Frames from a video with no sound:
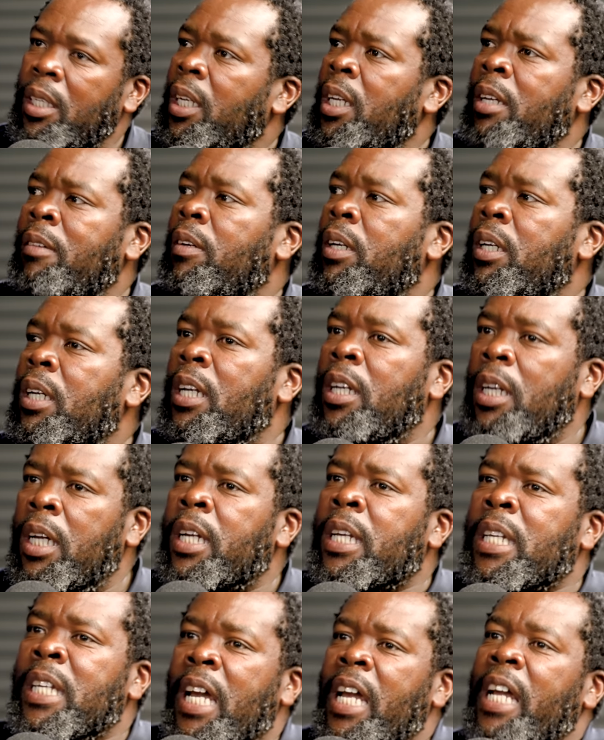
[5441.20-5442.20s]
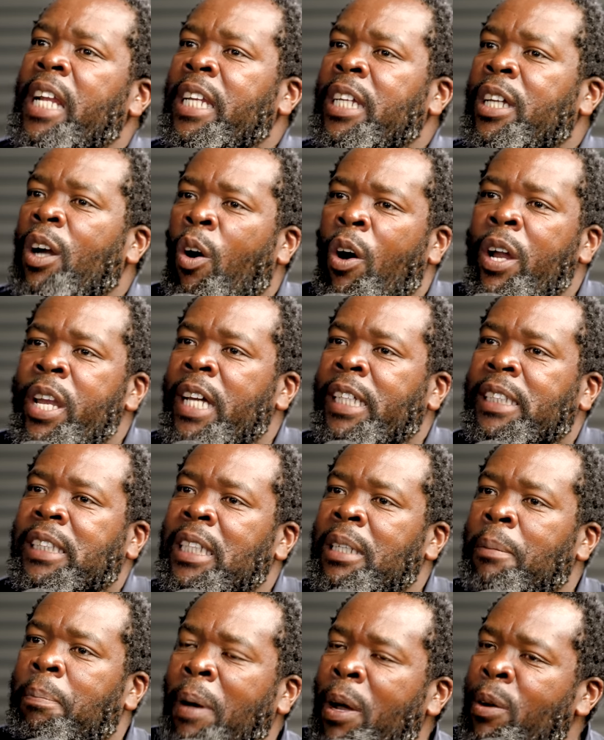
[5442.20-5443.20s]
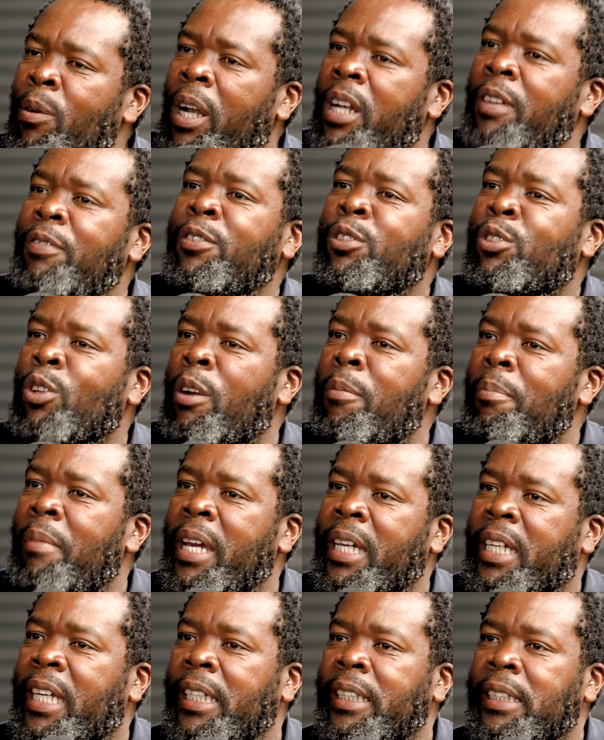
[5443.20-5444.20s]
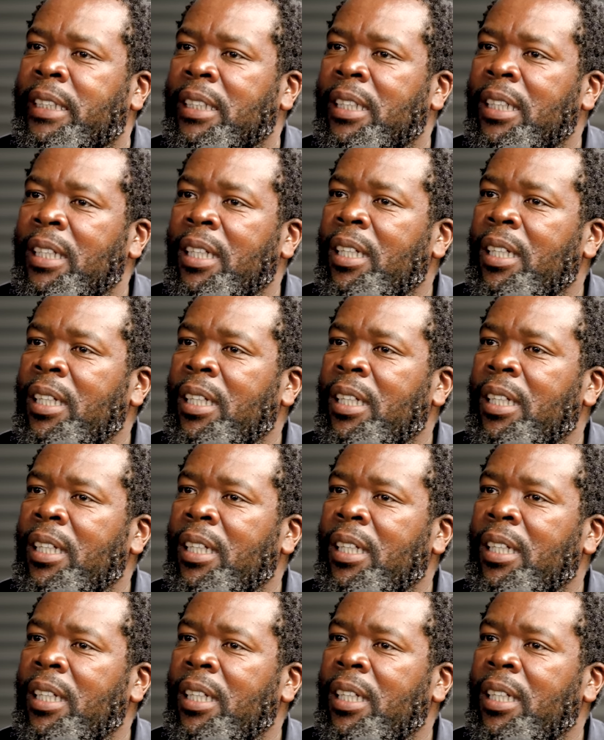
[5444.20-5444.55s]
If really, honestly, Penuel, if you don't make it,